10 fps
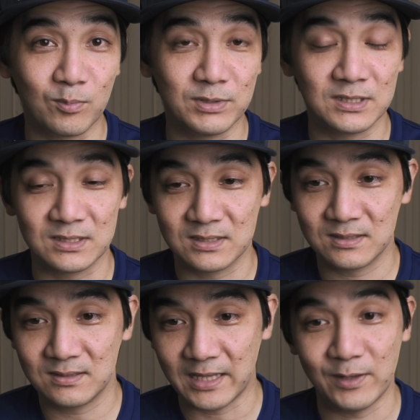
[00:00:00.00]

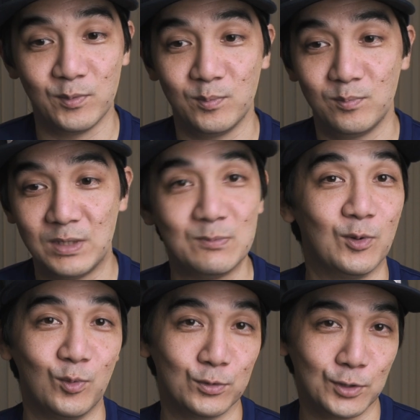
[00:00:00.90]
because then
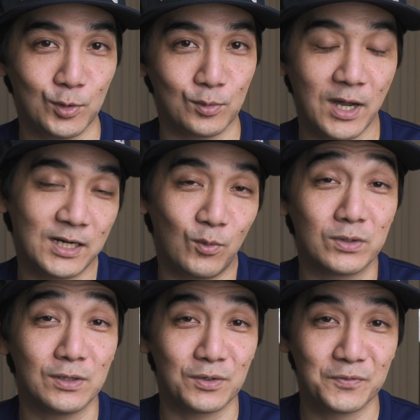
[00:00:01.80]
people will know kind of what
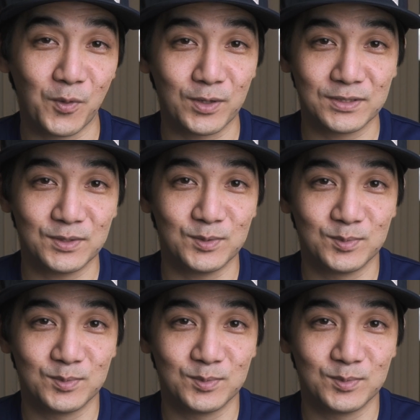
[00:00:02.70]
to look forward to.